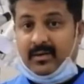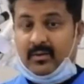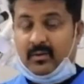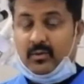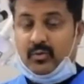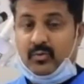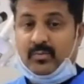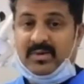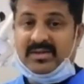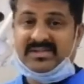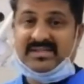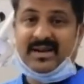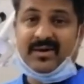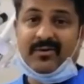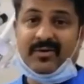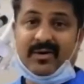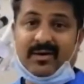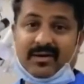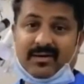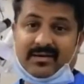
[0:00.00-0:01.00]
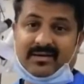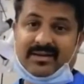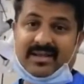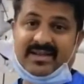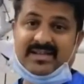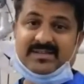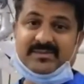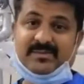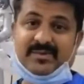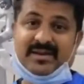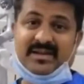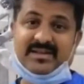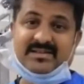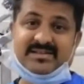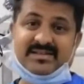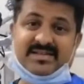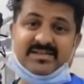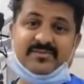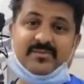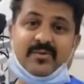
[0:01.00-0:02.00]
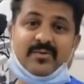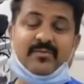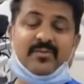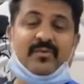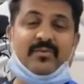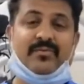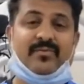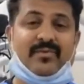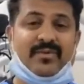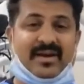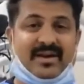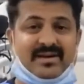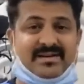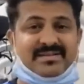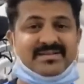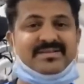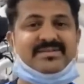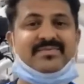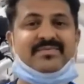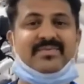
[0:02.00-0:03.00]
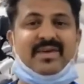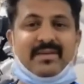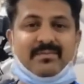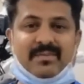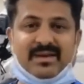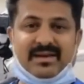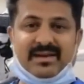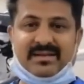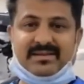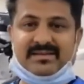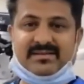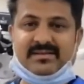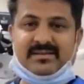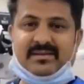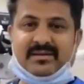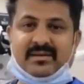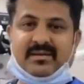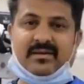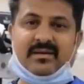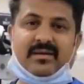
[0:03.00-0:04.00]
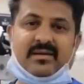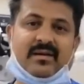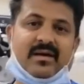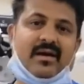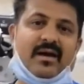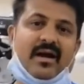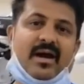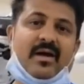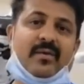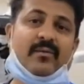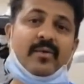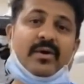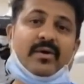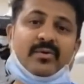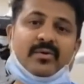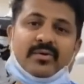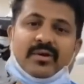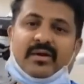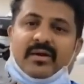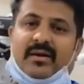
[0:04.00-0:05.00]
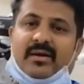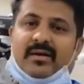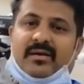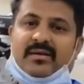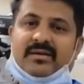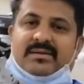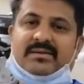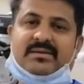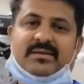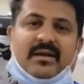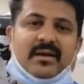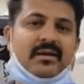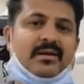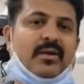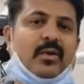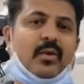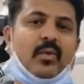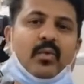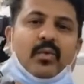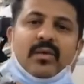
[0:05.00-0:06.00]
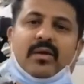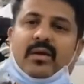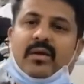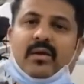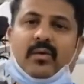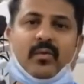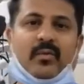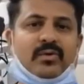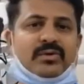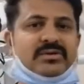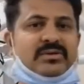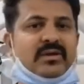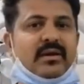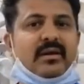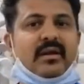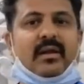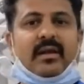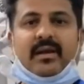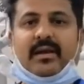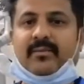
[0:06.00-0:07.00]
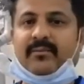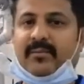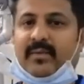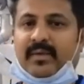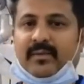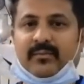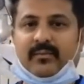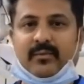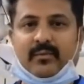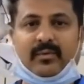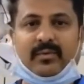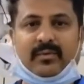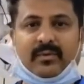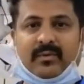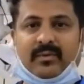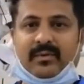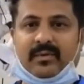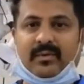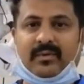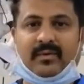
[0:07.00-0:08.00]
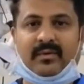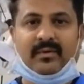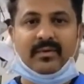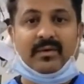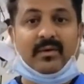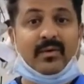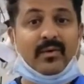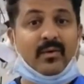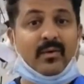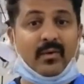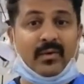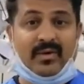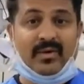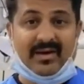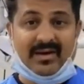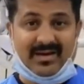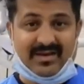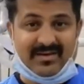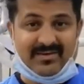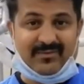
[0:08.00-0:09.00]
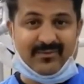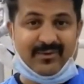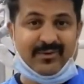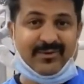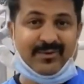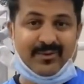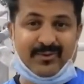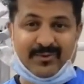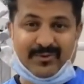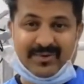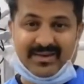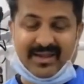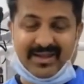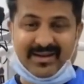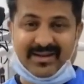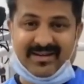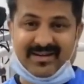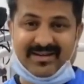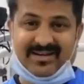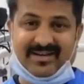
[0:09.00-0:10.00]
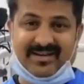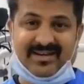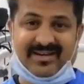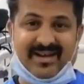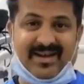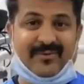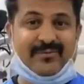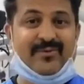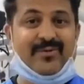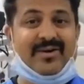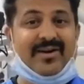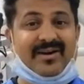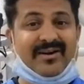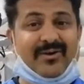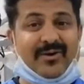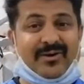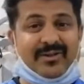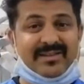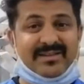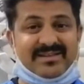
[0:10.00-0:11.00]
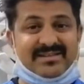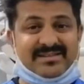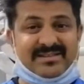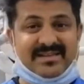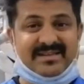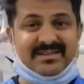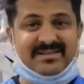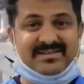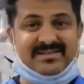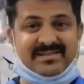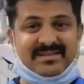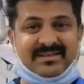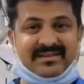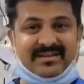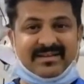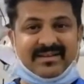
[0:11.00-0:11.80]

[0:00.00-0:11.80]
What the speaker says: You must have heard the experiences from your friends, families. I went to the dentist and the root canal was really painful. Good luck for your root canal. Have you heard all these things?